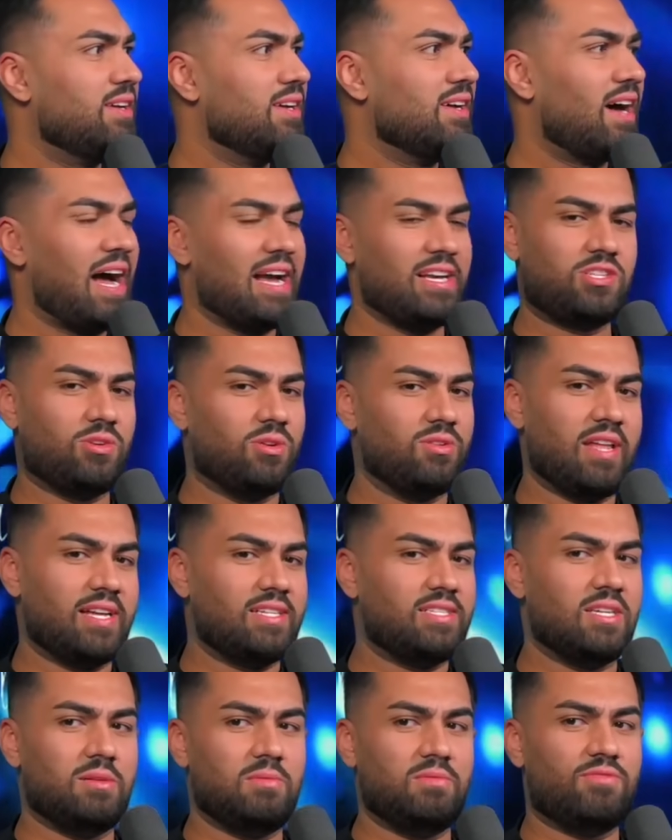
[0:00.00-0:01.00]
Mm-hmm. I sold
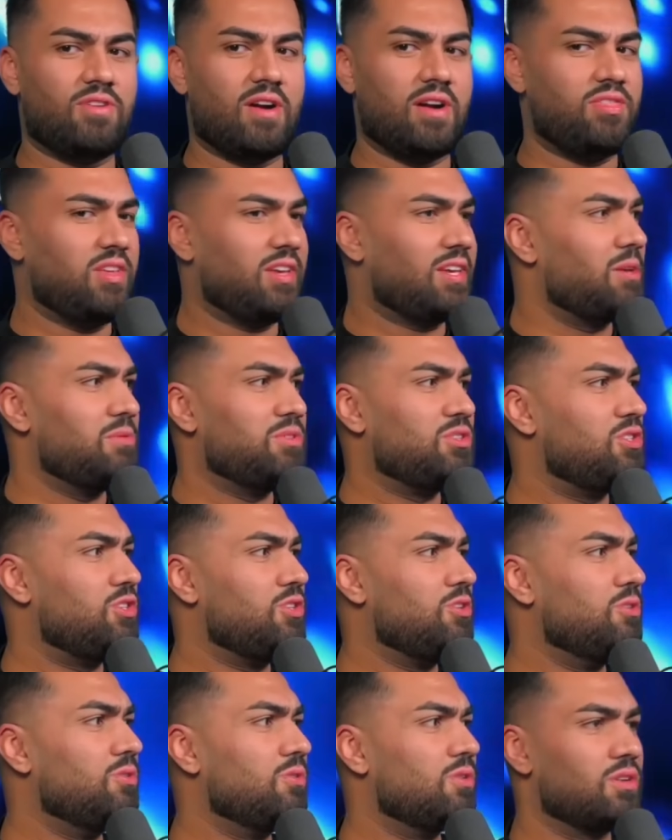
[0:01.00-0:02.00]
that to him for I think it was
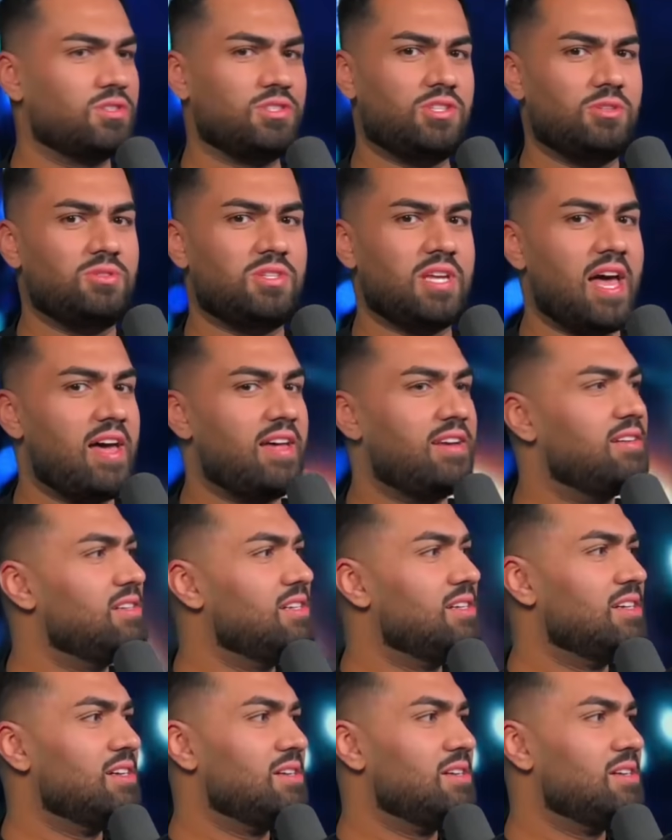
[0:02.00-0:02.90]
two or two ten.